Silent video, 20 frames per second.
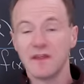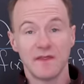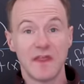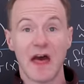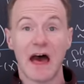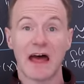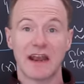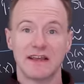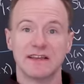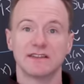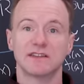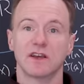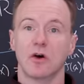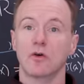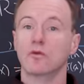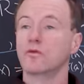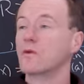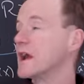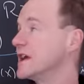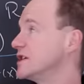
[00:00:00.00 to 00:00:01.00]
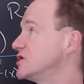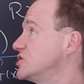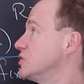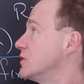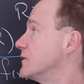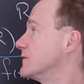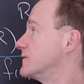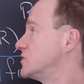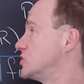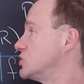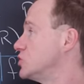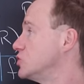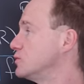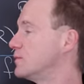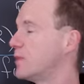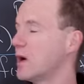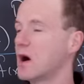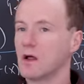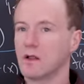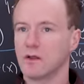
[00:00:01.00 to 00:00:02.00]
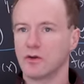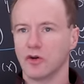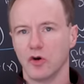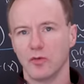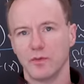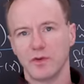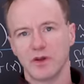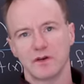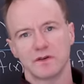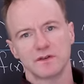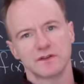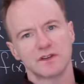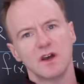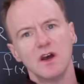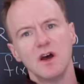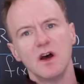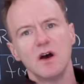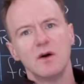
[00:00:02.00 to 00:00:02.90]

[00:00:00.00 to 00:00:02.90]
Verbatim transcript: That is a ratio of two polynomials.